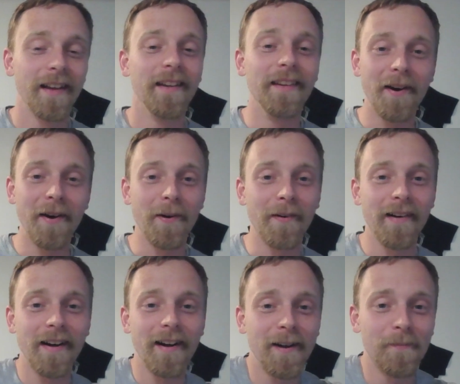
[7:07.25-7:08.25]

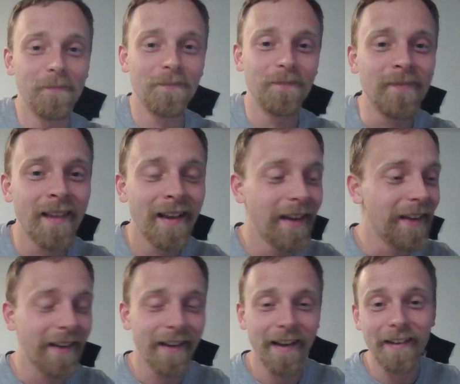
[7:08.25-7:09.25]
No,
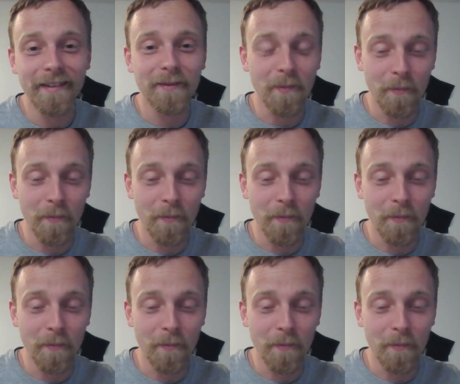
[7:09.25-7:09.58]
it's